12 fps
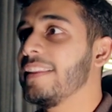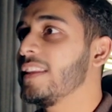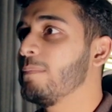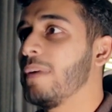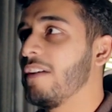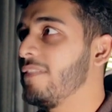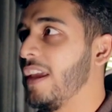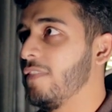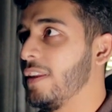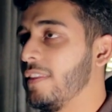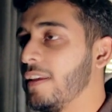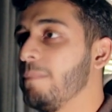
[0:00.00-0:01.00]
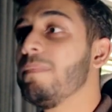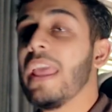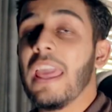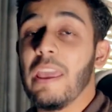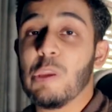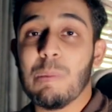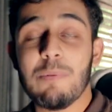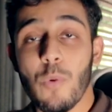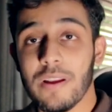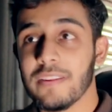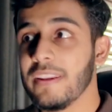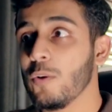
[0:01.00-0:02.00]
right above everything. And you may be
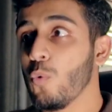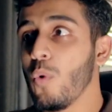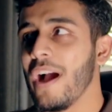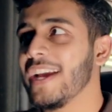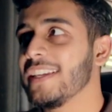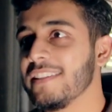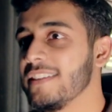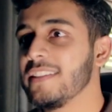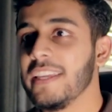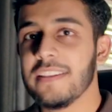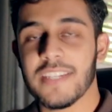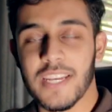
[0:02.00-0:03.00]
wondering, why is the screen